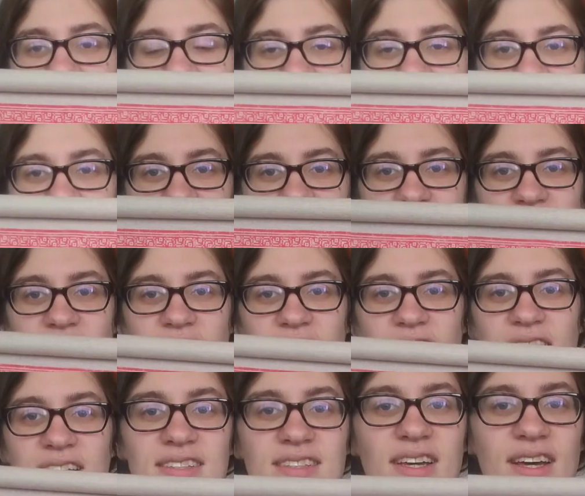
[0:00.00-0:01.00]
think
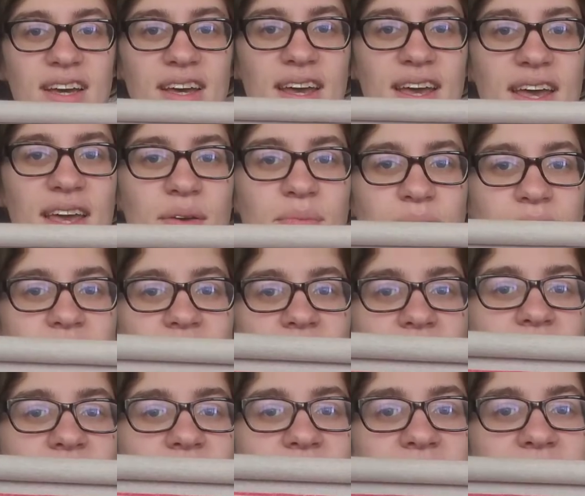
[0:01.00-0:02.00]
last time
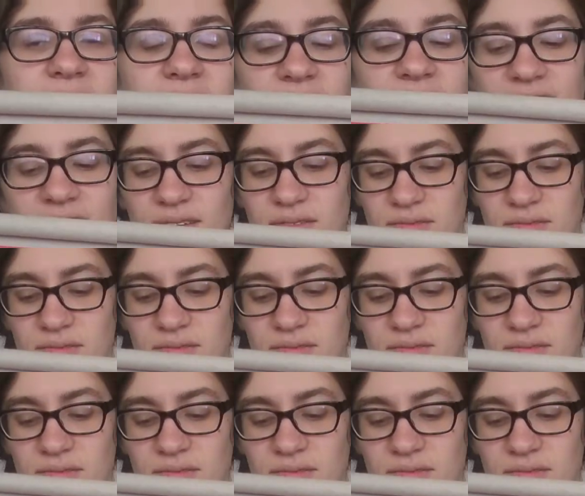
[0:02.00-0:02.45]
I